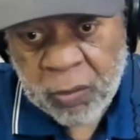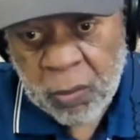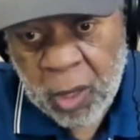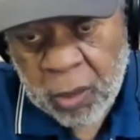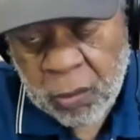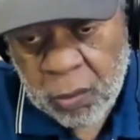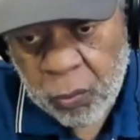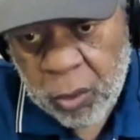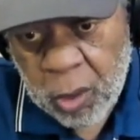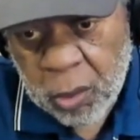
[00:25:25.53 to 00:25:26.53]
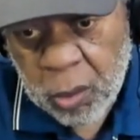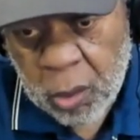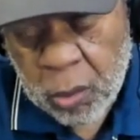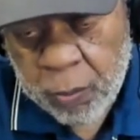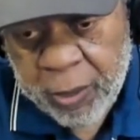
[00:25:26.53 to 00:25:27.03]
in, in
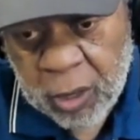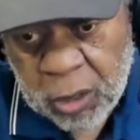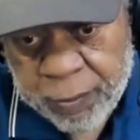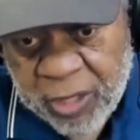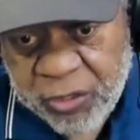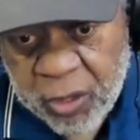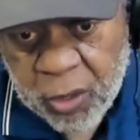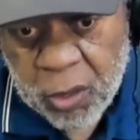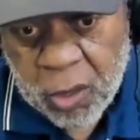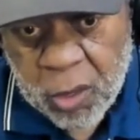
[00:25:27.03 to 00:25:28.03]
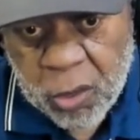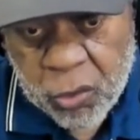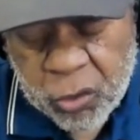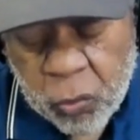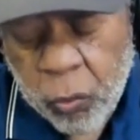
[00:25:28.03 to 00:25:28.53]
being a domestic. She